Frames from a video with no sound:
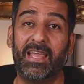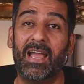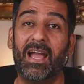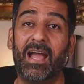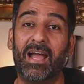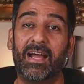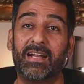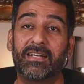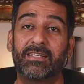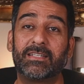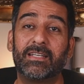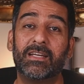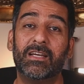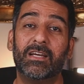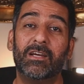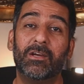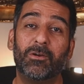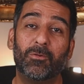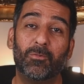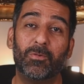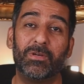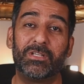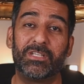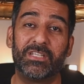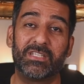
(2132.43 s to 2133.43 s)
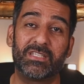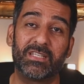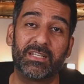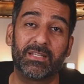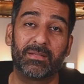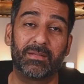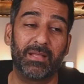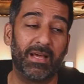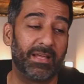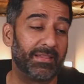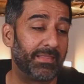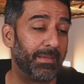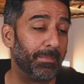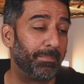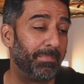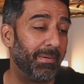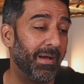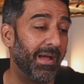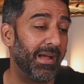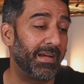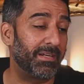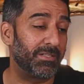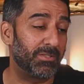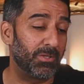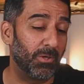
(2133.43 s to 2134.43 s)
cat which is at the
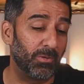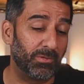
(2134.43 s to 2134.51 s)
back.